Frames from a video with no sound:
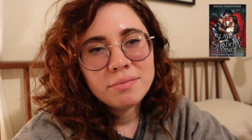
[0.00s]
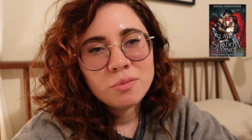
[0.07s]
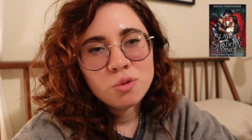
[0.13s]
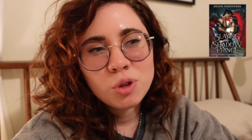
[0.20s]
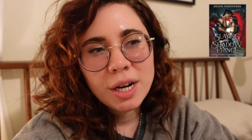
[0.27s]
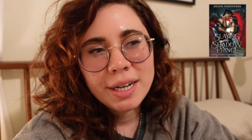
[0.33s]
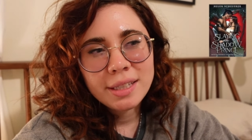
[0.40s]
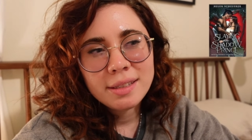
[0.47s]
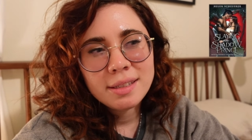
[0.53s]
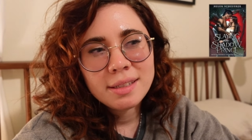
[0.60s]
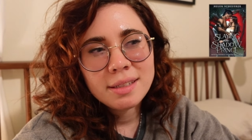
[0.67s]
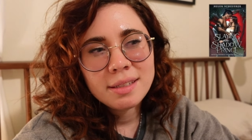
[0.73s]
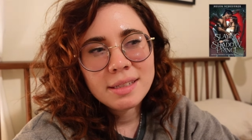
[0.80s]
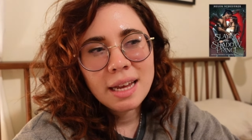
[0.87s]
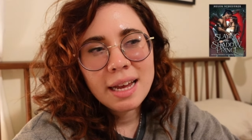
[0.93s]

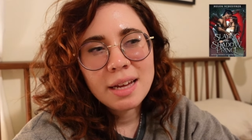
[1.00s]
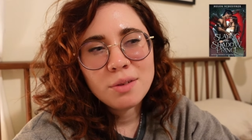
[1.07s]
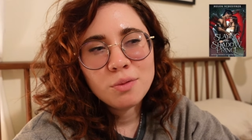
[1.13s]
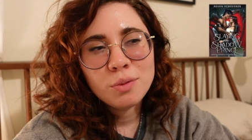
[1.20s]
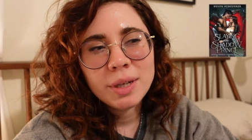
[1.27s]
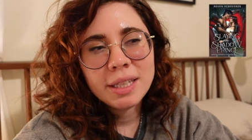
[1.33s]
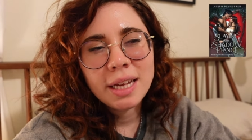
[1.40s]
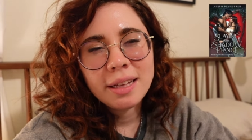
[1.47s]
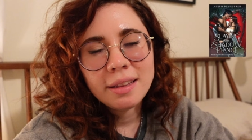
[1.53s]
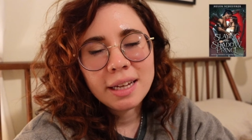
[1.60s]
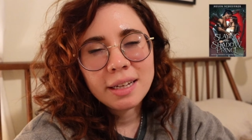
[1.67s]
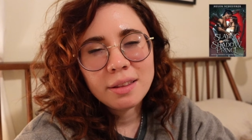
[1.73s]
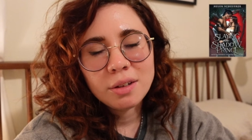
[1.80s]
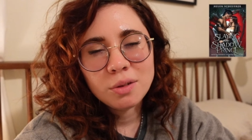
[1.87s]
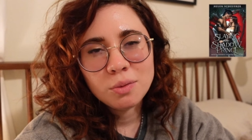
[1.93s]
writes, and will I
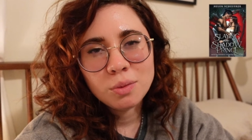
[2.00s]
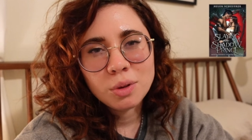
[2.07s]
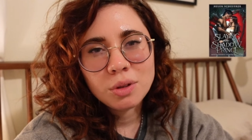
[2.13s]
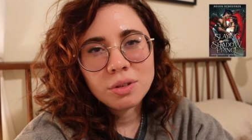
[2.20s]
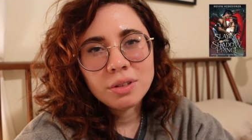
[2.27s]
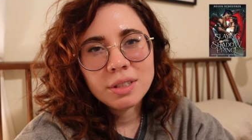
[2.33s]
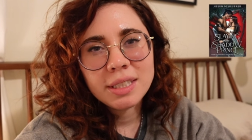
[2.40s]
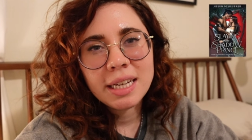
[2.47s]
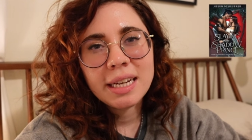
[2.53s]
like their world,